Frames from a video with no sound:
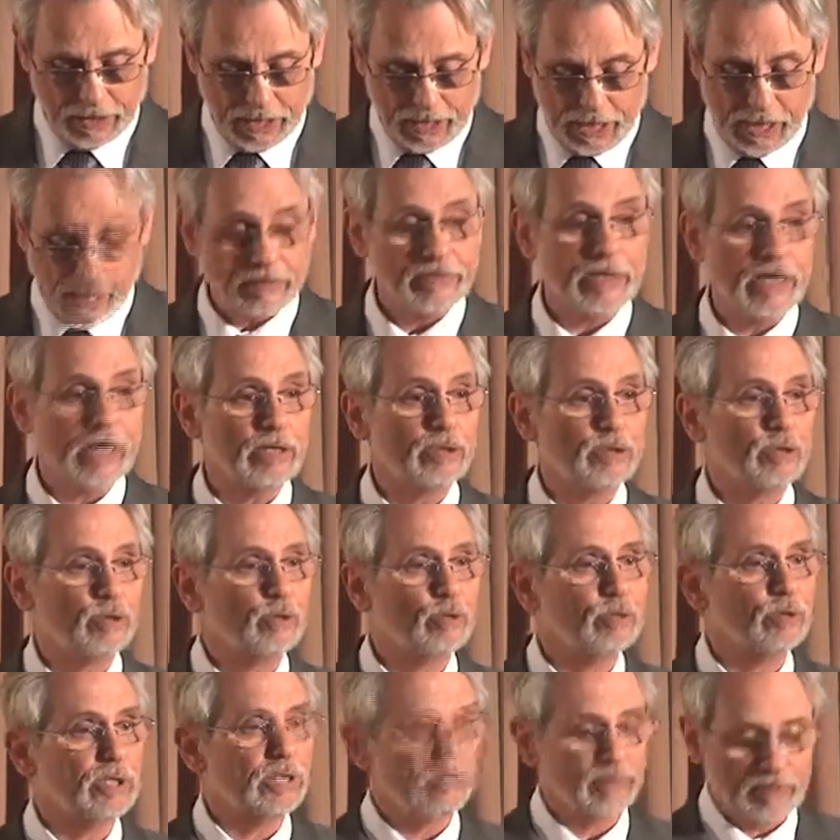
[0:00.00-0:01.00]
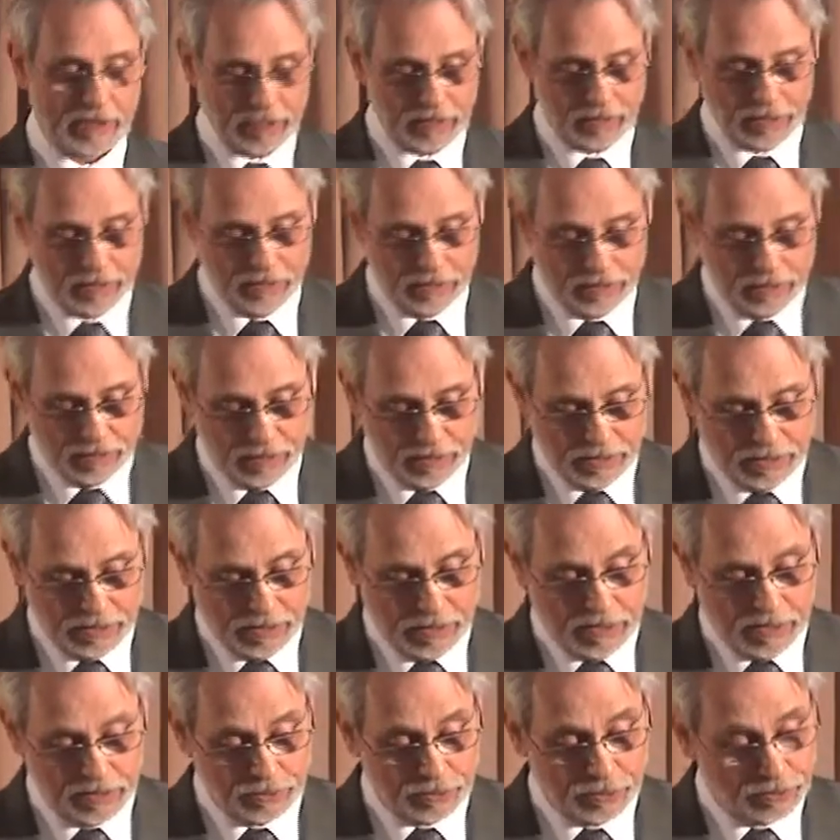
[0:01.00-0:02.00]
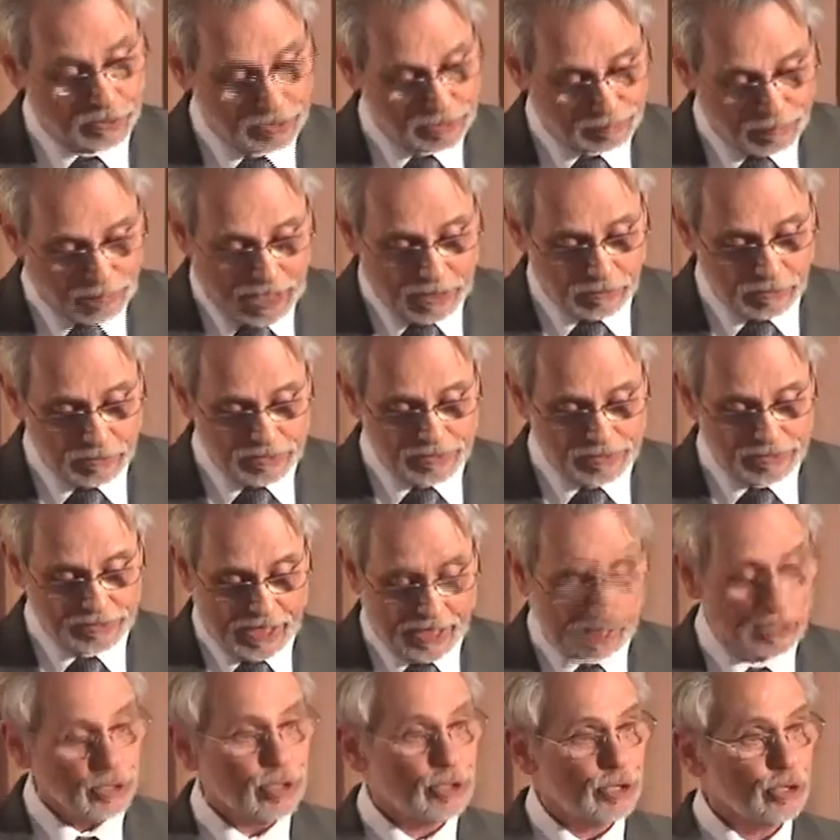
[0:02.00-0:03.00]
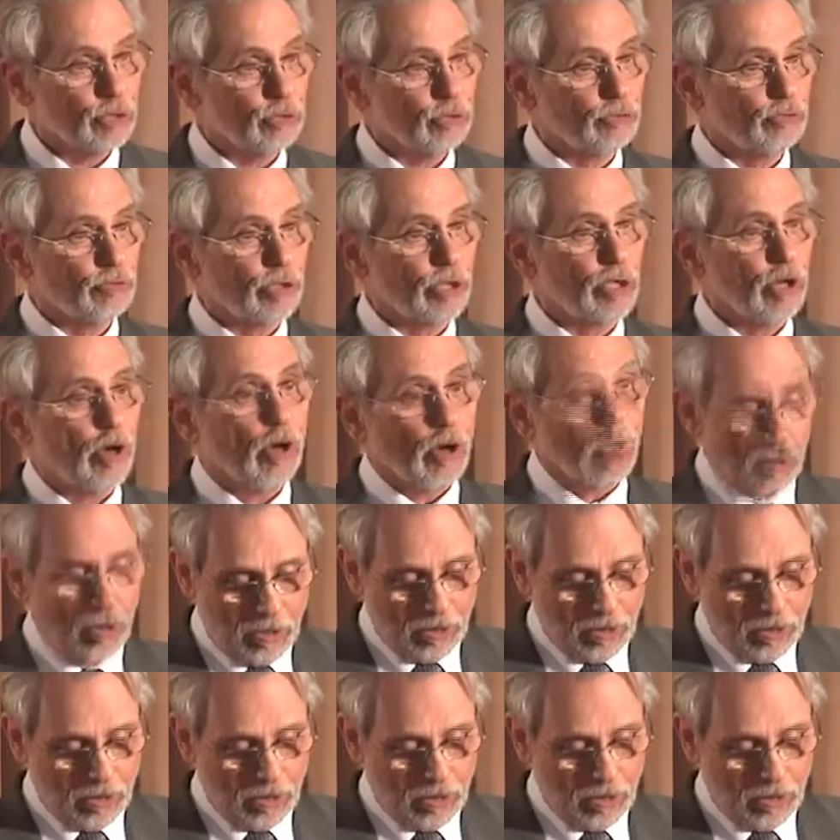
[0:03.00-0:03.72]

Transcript: and then to giving to spouse and children